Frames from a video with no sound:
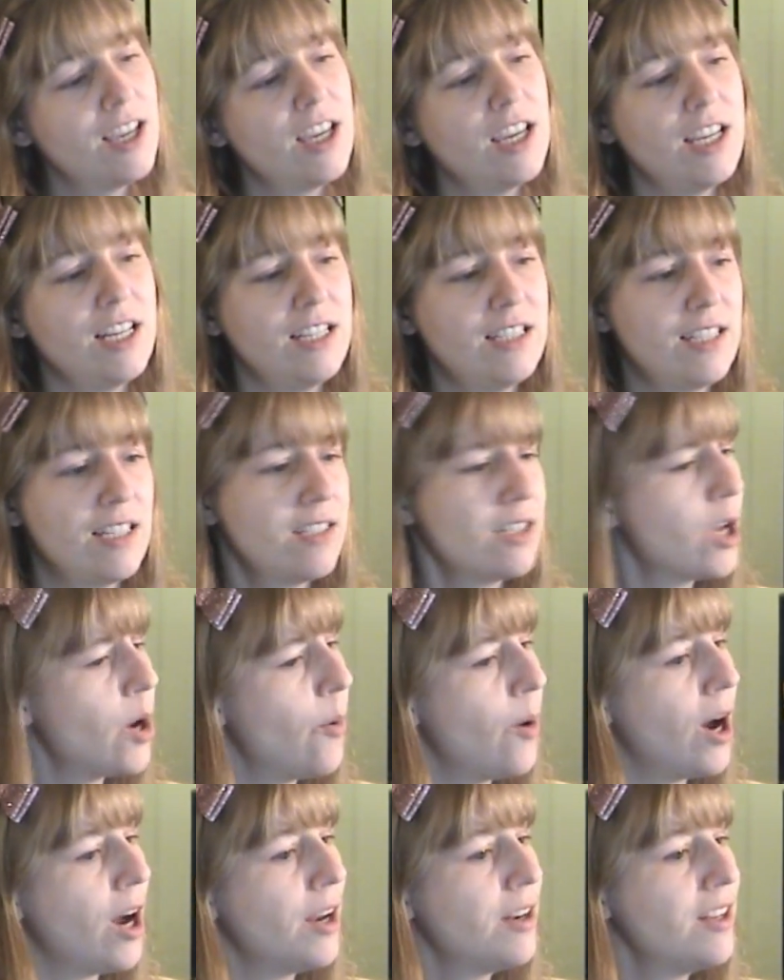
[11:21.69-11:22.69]
He says, "Go
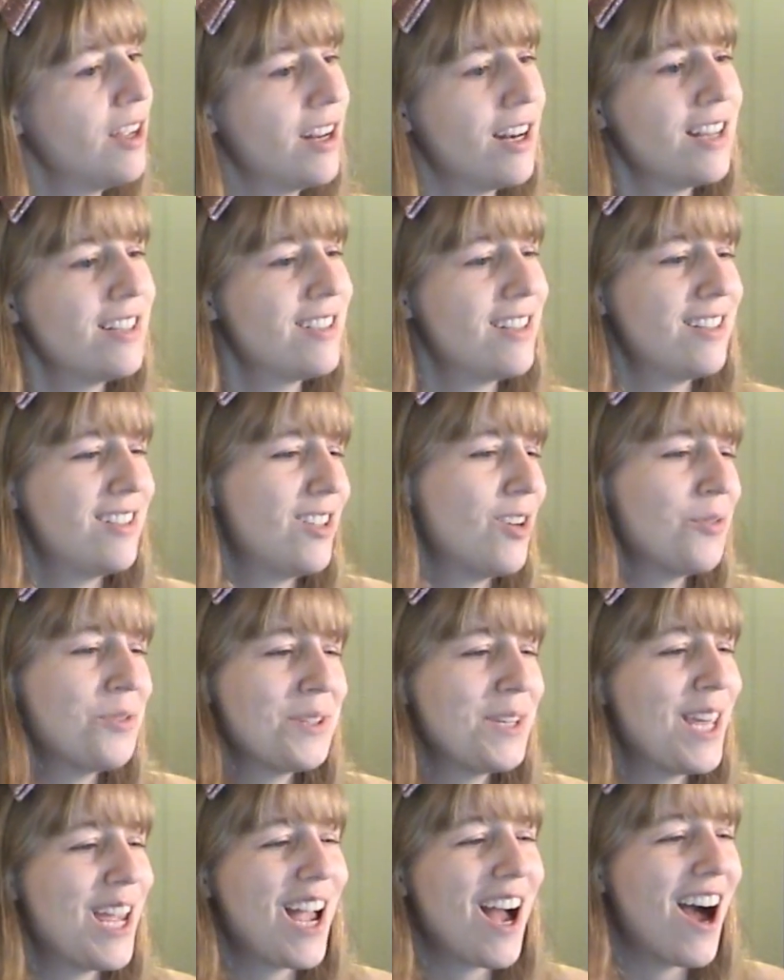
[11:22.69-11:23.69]
on." And I said, "Don't
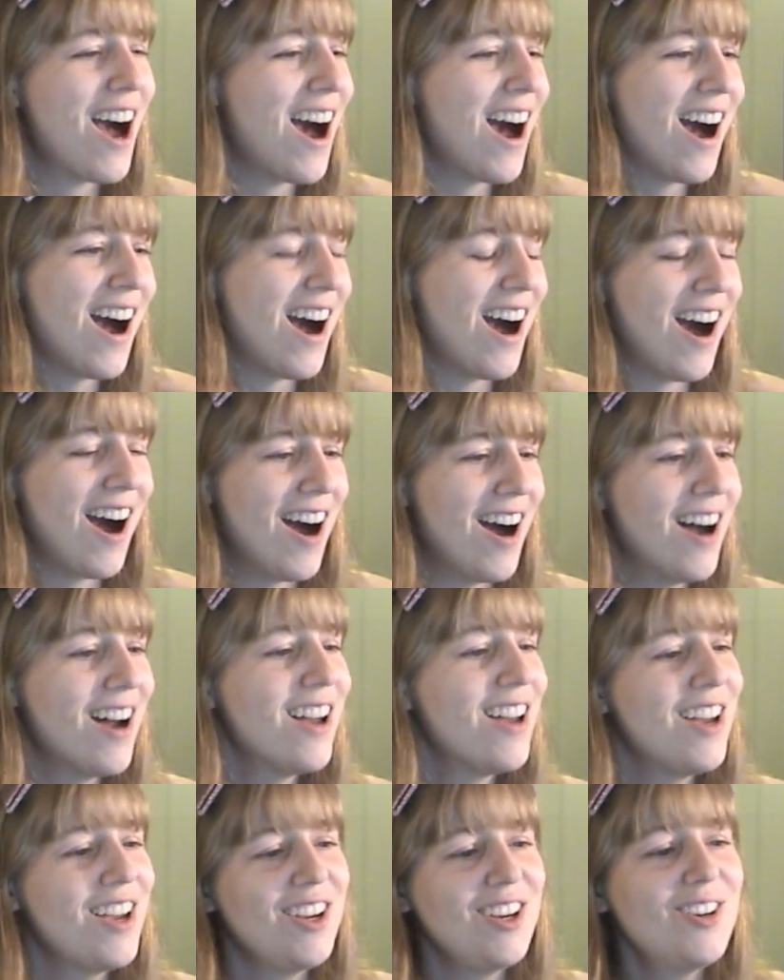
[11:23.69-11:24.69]
say ha ha.
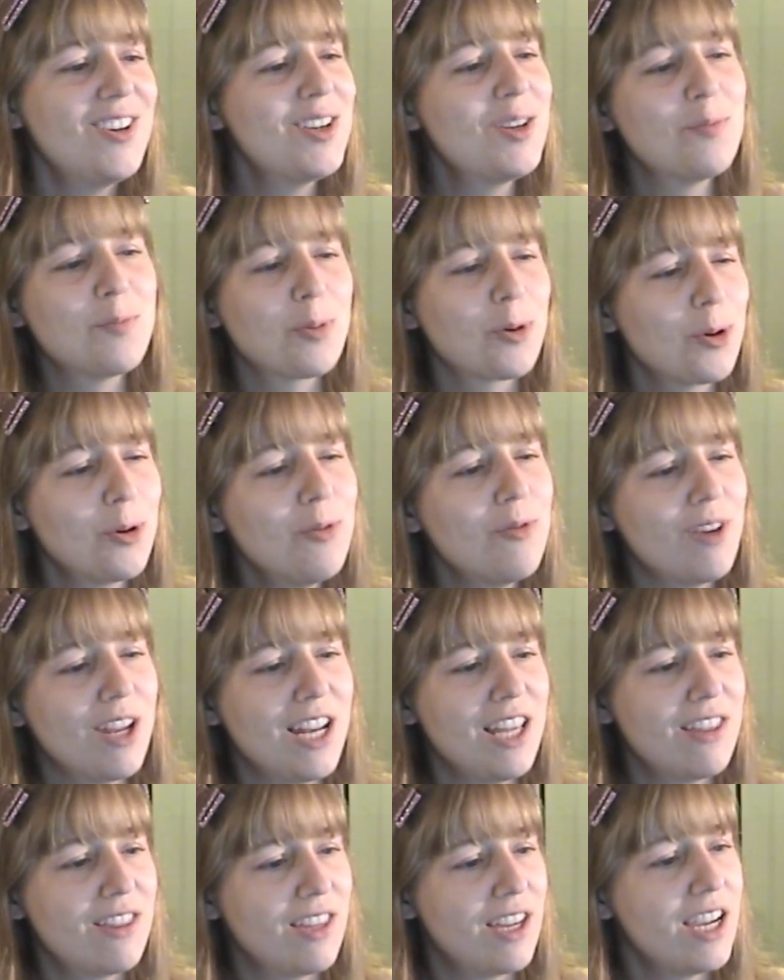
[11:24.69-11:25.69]
You didn't prove
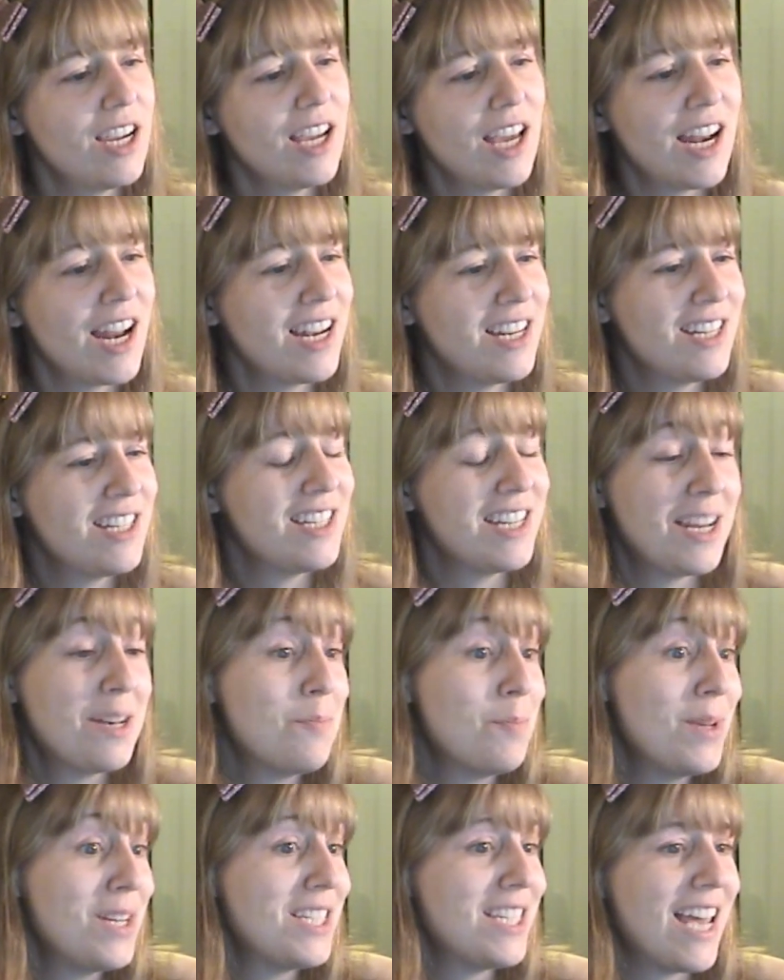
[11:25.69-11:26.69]
anything, and I didn't
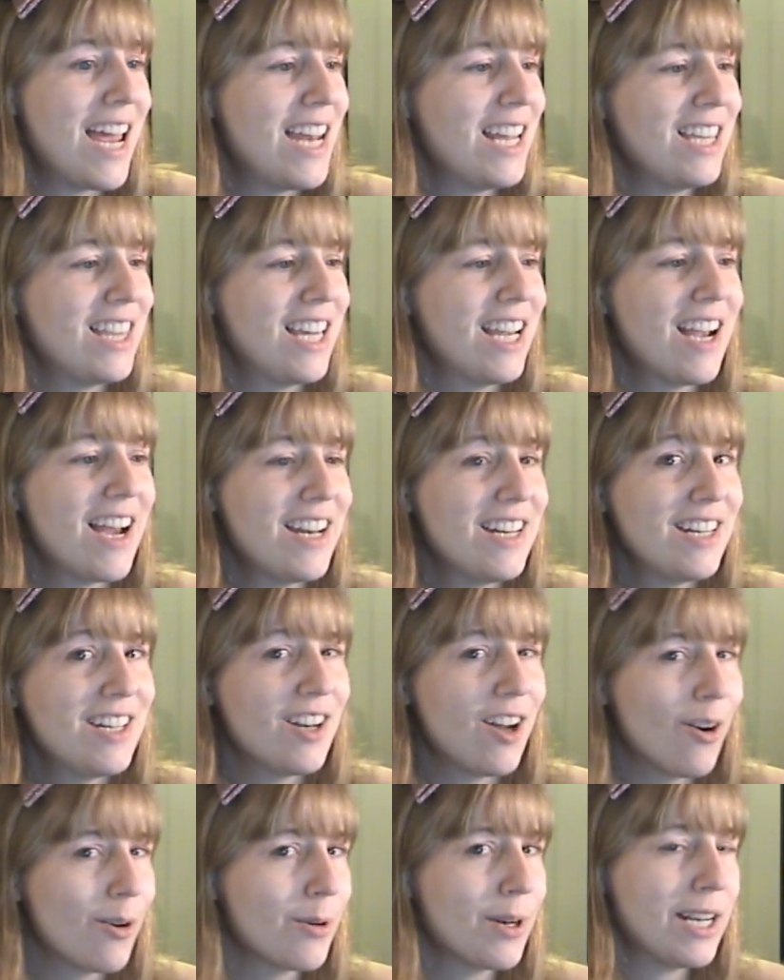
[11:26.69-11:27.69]
admit to anything I didn't
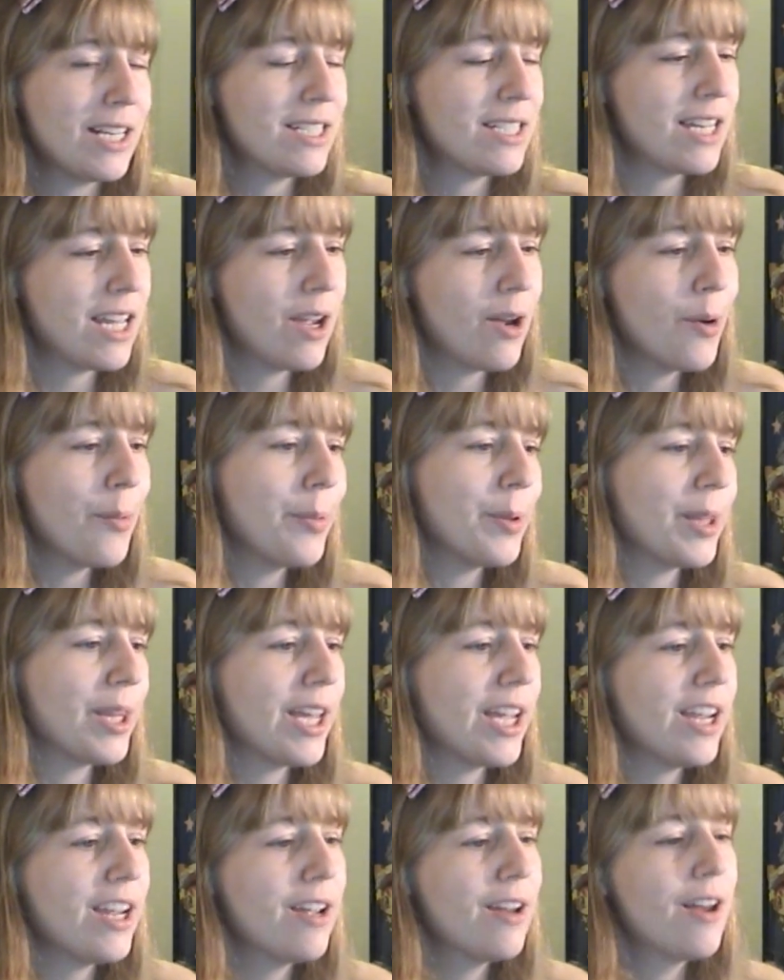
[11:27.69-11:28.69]
already say
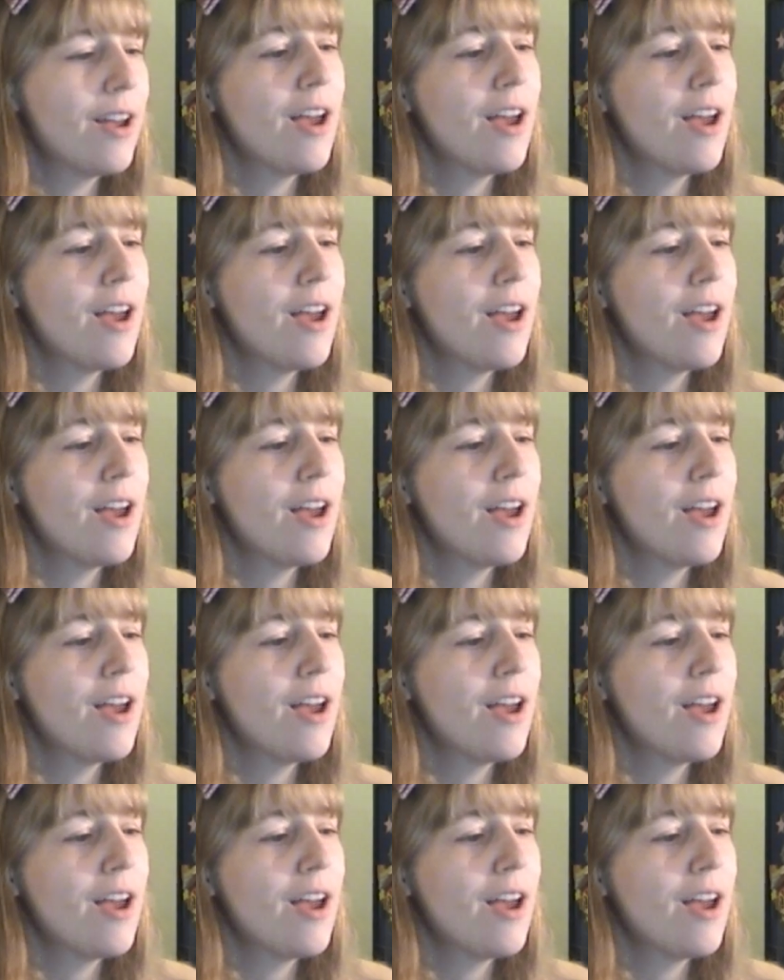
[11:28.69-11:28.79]
openly.